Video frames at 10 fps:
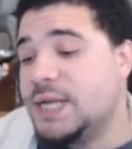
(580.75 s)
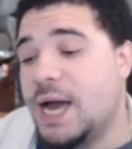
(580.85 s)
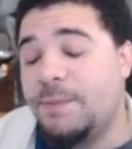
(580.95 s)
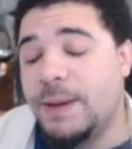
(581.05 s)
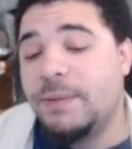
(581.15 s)

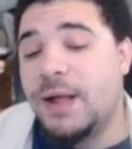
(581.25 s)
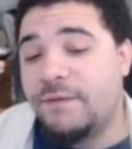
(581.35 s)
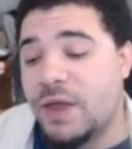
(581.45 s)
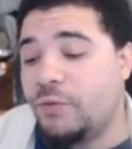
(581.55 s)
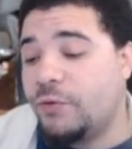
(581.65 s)
now people
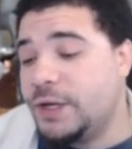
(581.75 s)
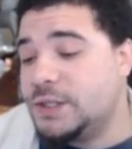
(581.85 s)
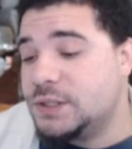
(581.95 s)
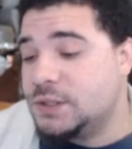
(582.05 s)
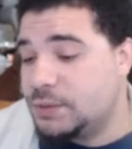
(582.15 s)
have a
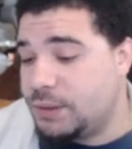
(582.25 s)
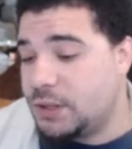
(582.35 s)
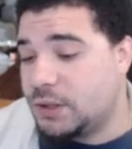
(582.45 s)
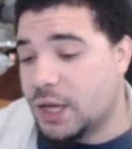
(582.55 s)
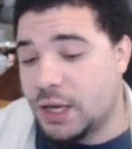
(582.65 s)
reason to
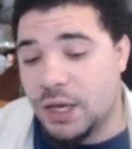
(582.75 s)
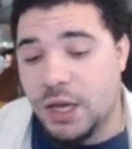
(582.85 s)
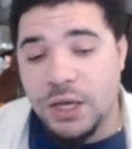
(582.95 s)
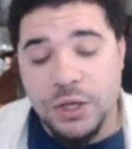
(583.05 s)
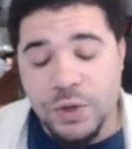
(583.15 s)
be like
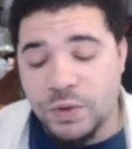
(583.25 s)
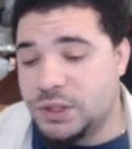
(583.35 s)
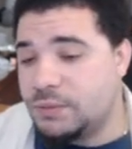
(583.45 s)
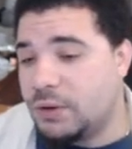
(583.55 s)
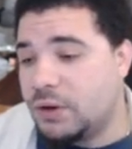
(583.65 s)

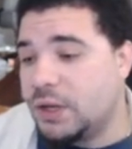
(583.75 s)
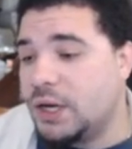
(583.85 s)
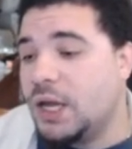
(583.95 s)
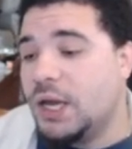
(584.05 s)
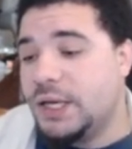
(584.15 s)
using Merlin.